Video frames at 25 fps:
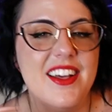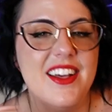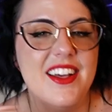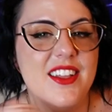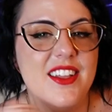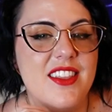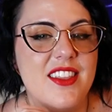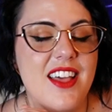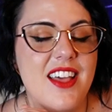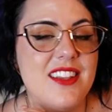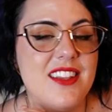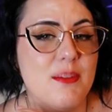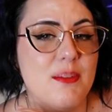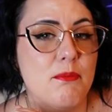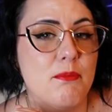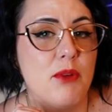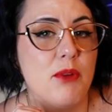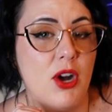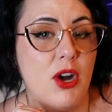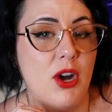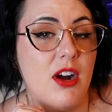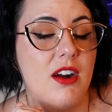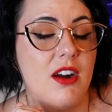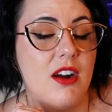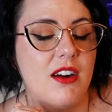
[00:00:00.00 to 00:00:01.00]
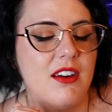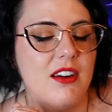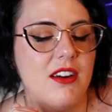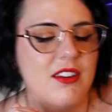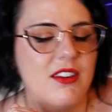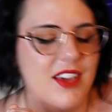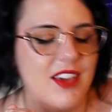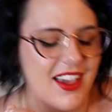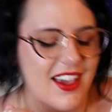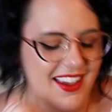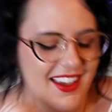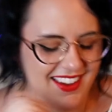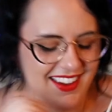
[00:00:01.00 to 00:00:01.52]
That's a bar,
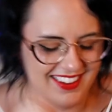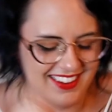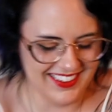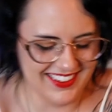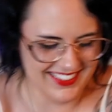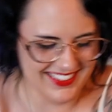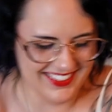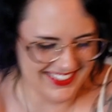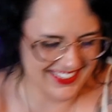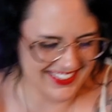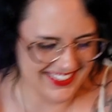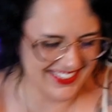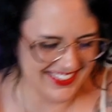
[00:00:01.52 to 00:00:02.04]
okay?